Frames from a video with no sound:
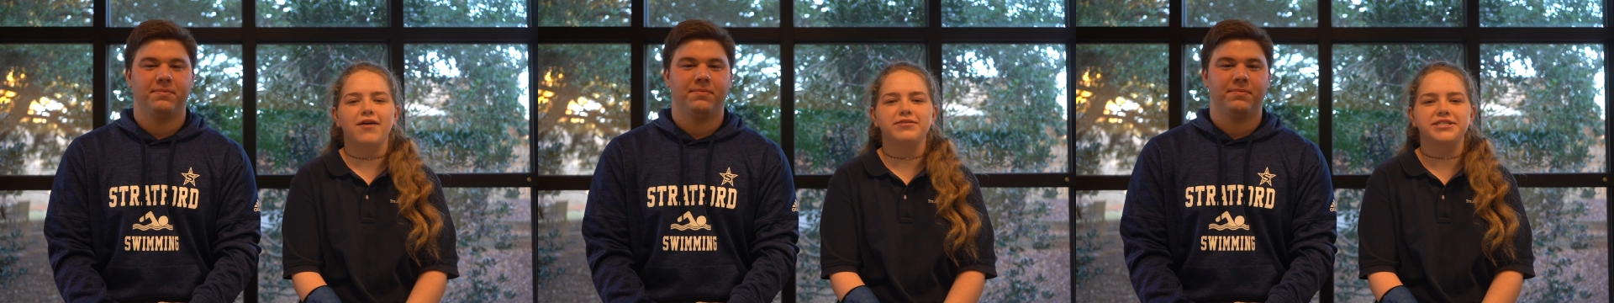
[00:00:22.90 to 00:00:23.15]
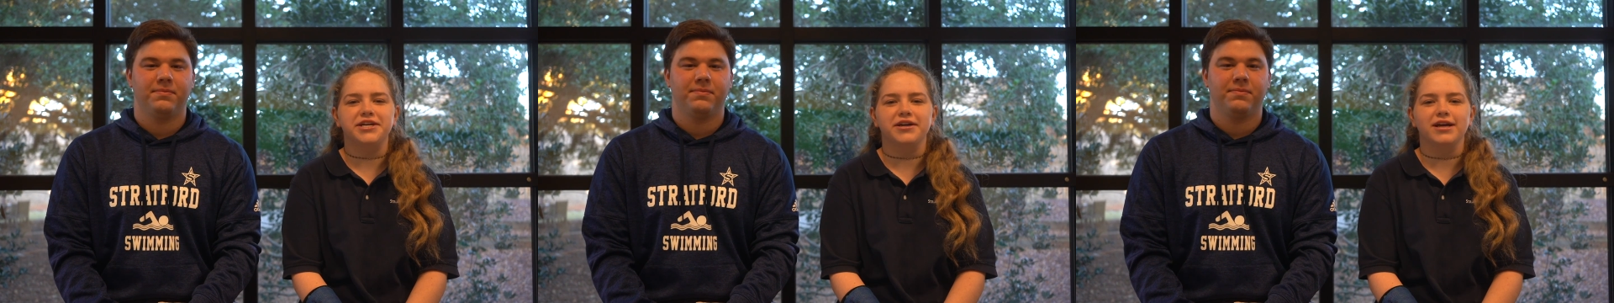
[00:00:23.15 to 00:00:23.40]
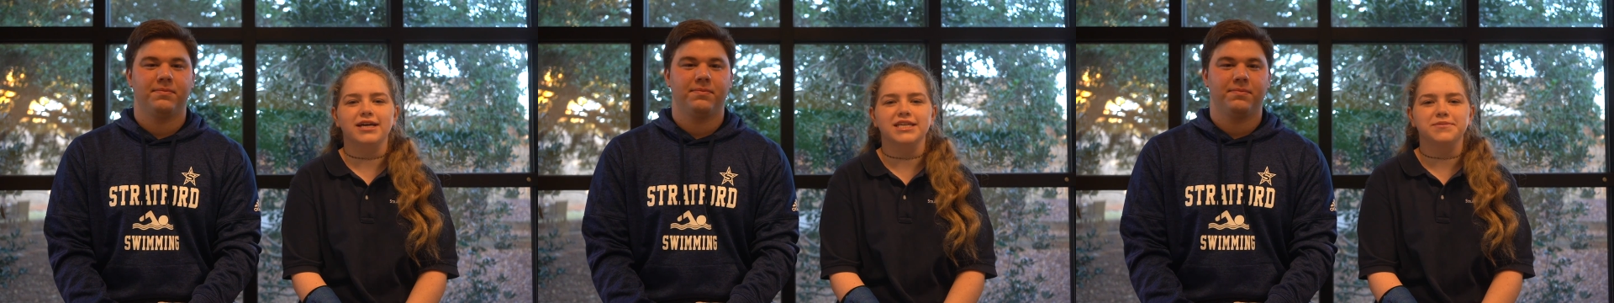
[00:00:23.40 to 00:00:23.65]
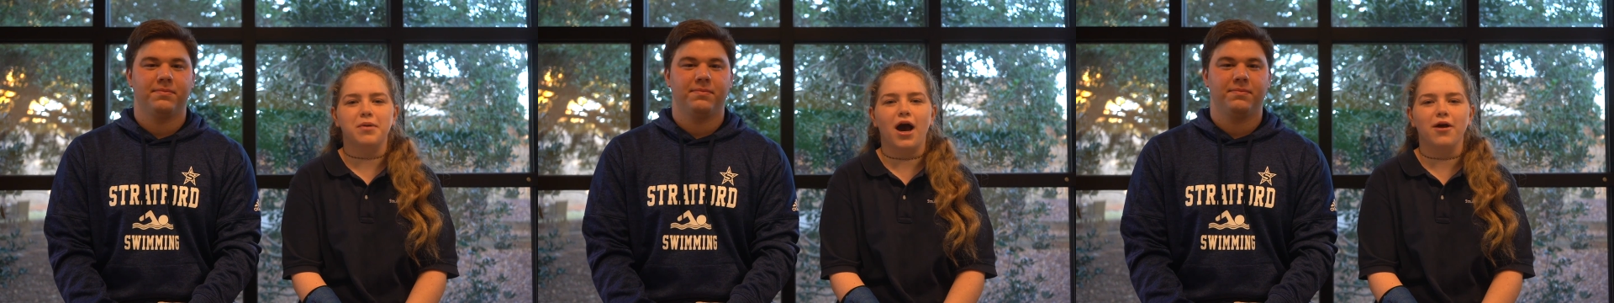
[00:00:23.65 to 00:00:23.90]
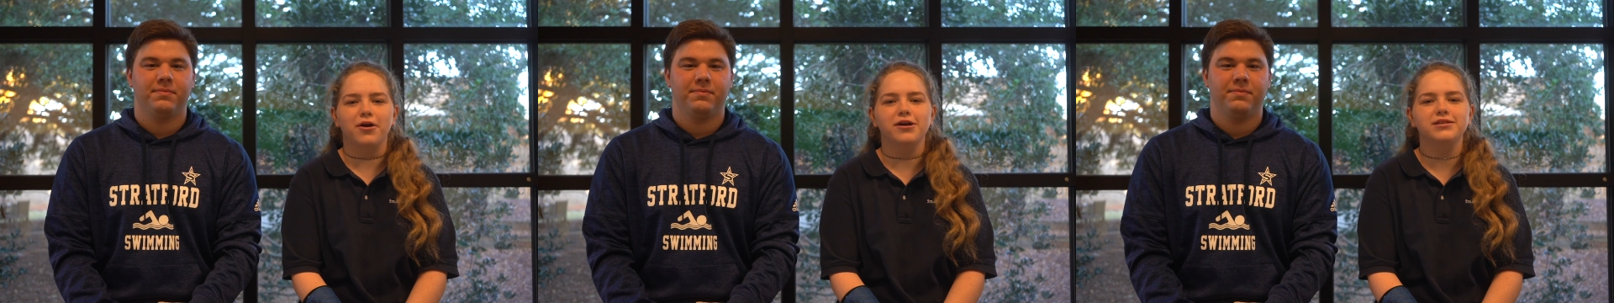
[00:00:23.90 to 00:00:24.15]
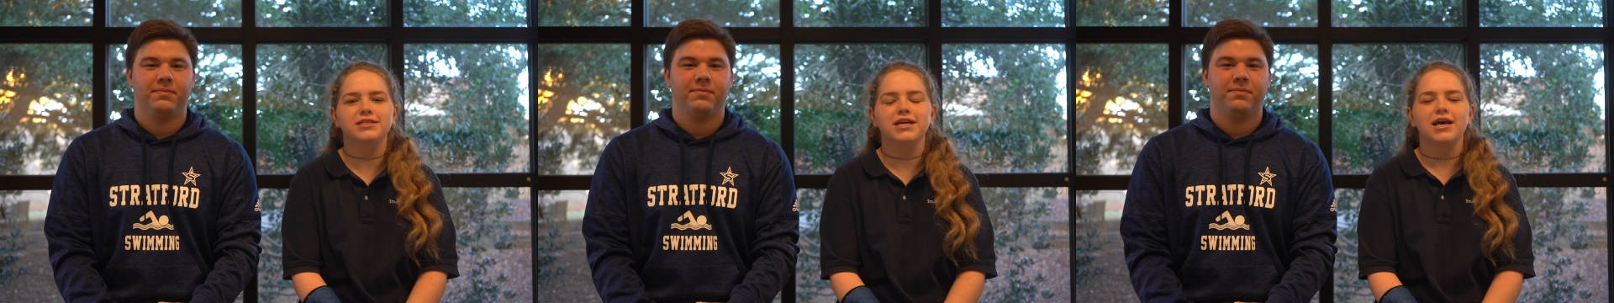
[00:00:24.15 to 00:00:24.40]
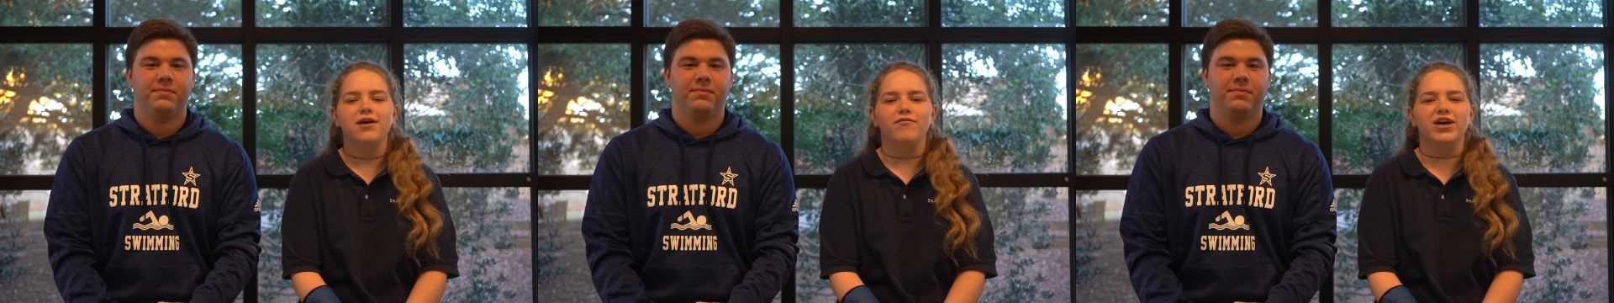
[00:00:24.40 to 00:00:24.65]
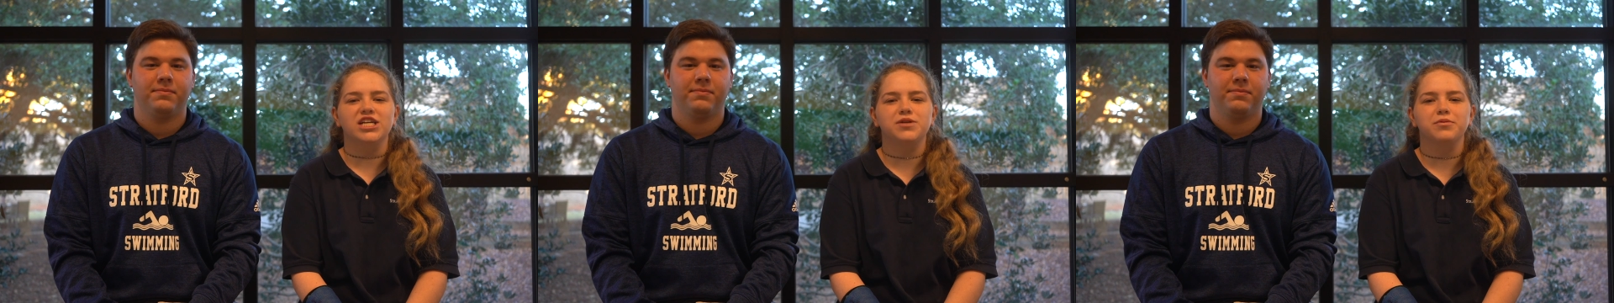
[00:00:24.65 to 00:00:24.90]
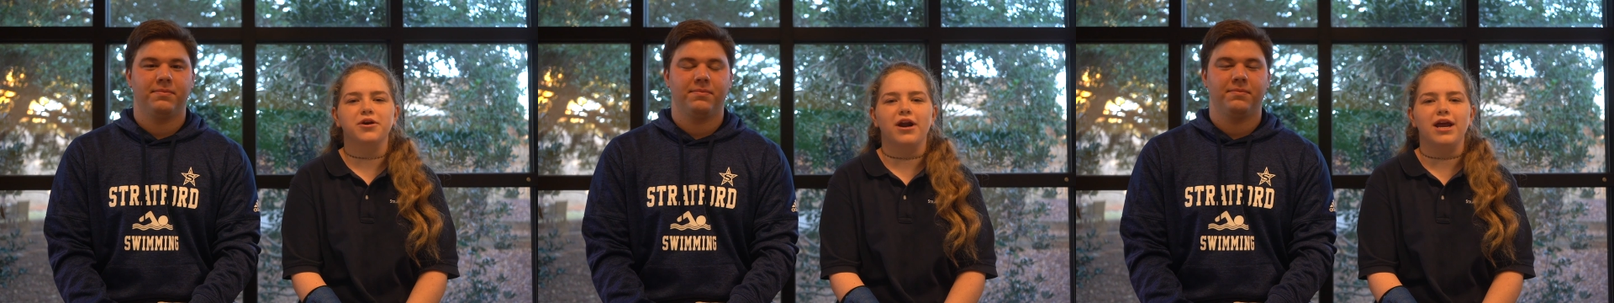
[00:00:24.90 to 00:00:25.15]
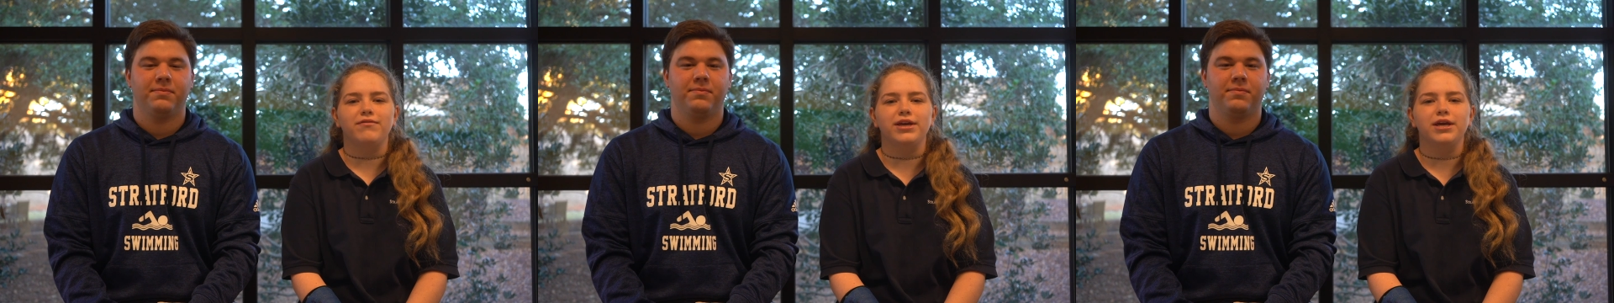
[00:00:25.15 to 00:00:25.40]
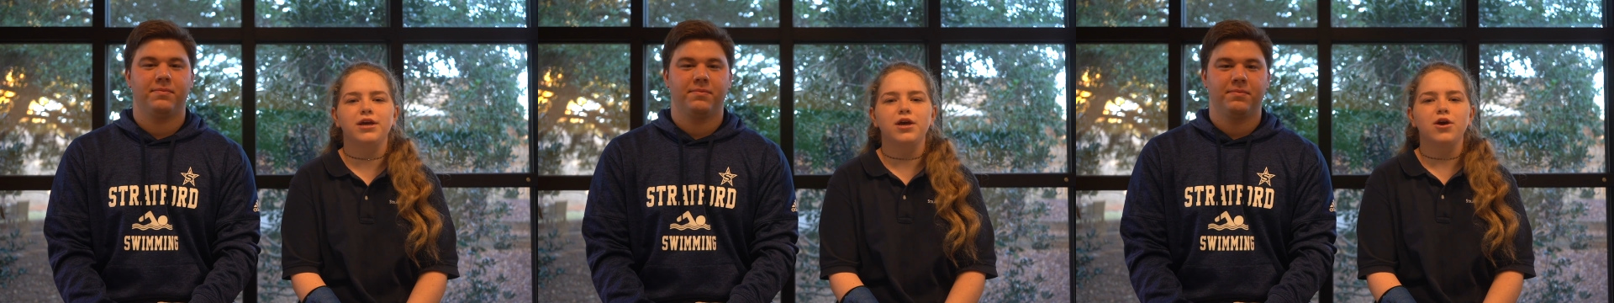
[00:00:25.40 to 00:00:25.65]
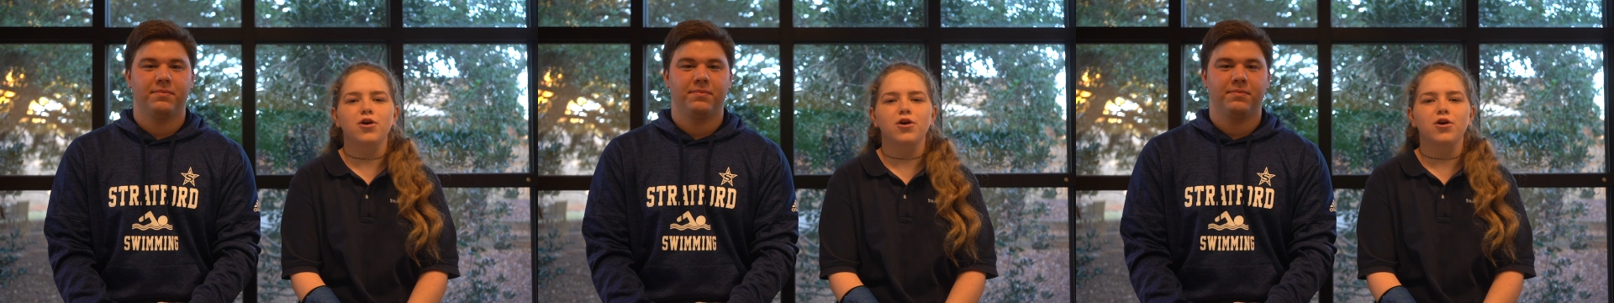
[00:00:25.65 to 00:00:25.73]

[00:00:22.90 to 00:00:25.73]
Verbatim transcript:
Speaker 1: cafeteria is pot roast, vegetable gravy,